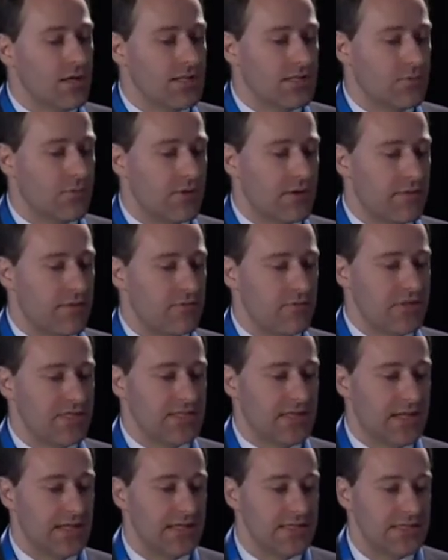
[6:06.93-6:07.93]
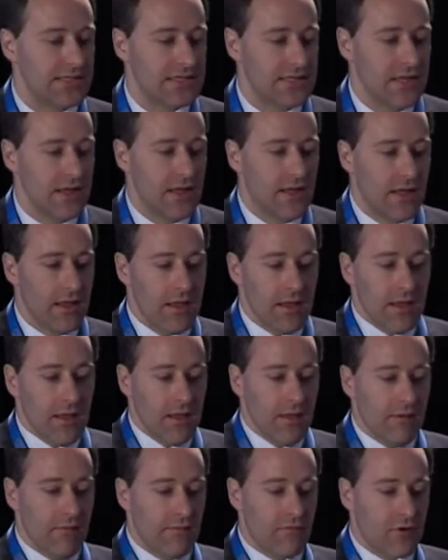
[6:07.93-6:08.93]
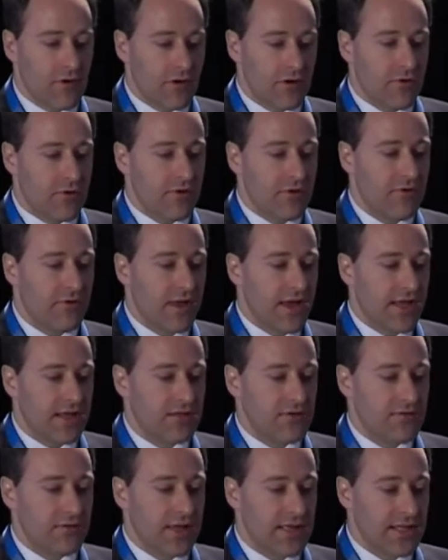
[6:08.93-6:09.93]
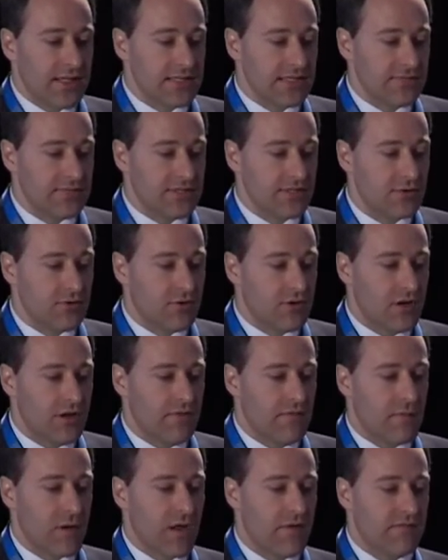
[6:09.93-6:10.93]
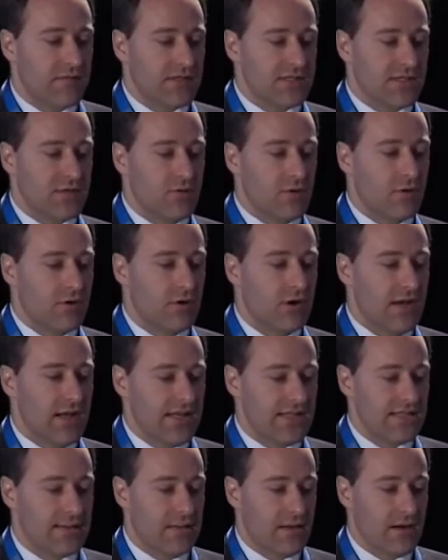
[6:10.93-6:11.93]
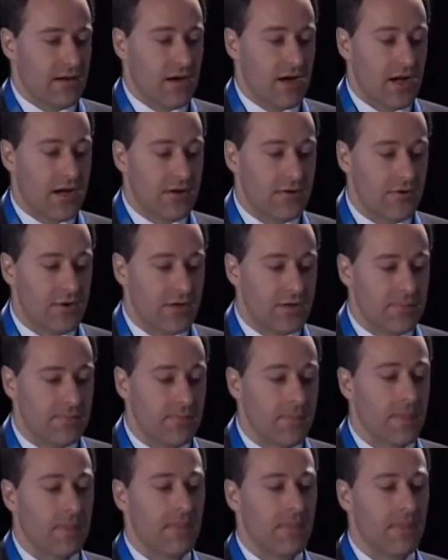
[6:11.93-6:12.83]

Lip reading: So what are the results? For a coronary artery calcium score, if we have a score less than 100,